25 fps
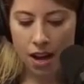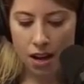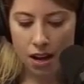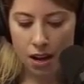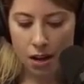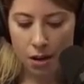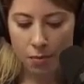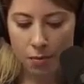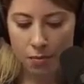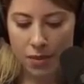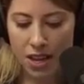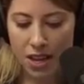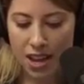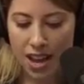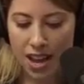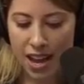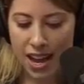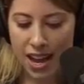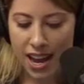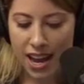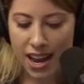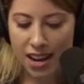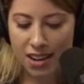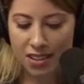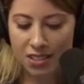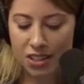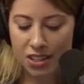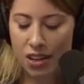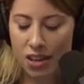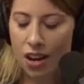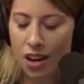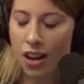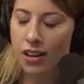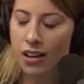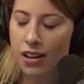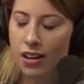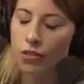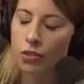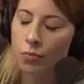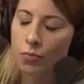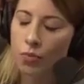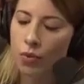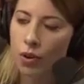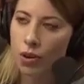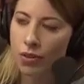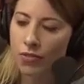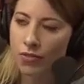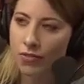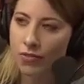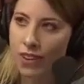Um, and another
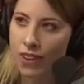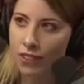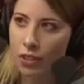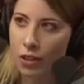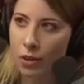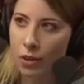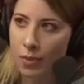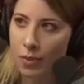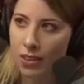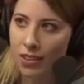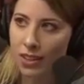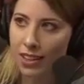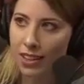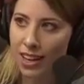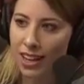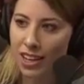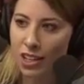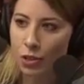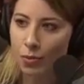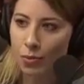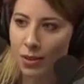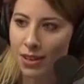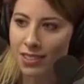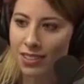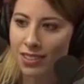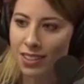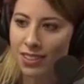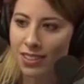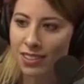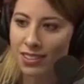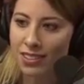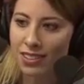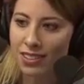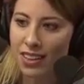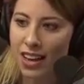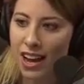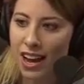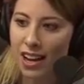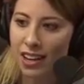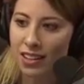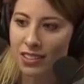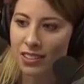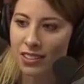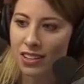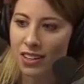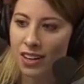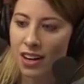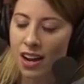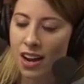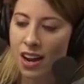important factor about engagement is
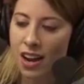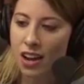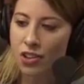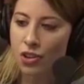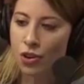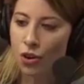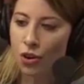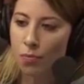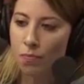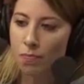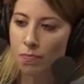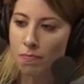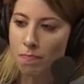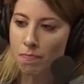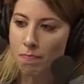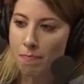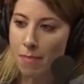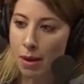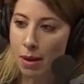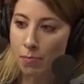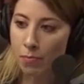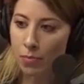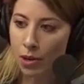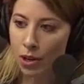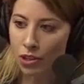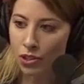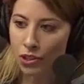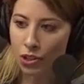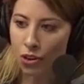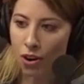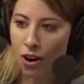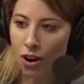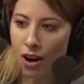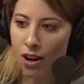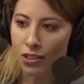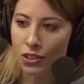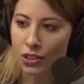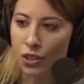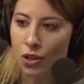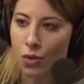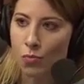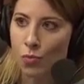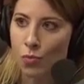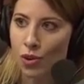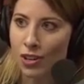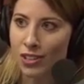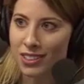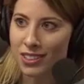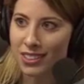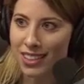that your members are
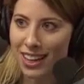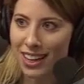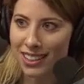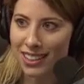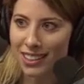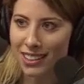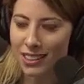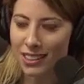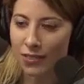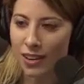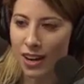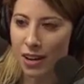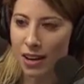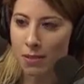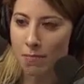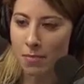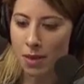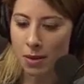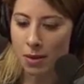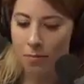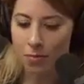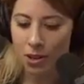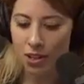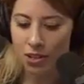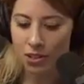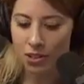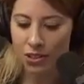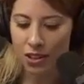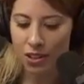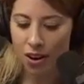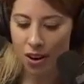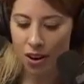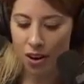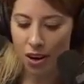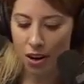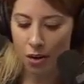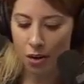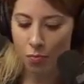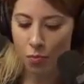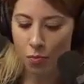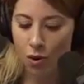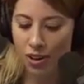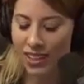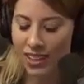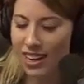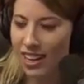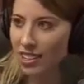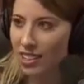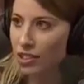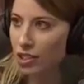also more satisfied. Members are
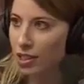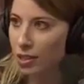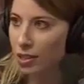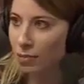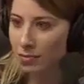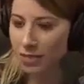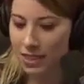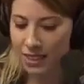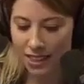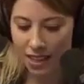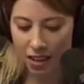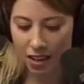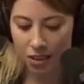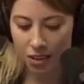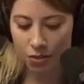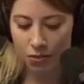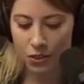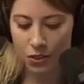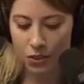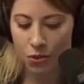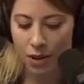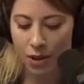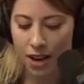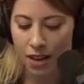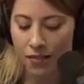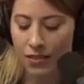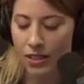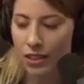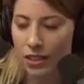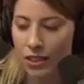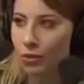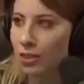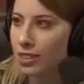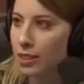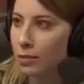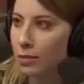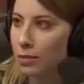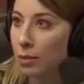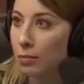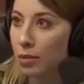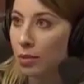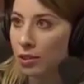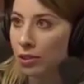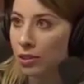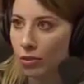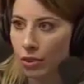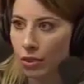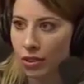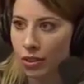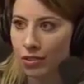more engaged themselves. You have increased
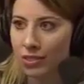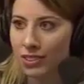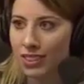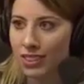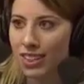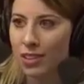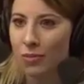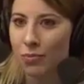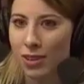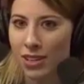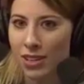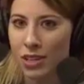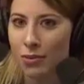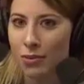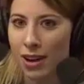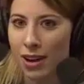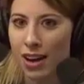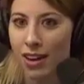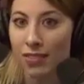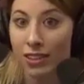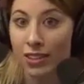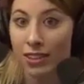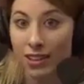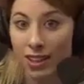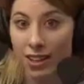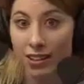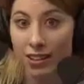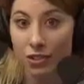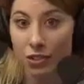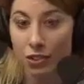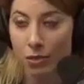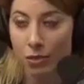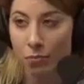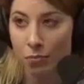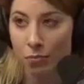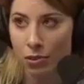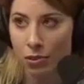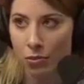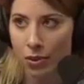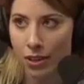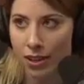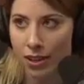member loyalty when you have engaged. Them.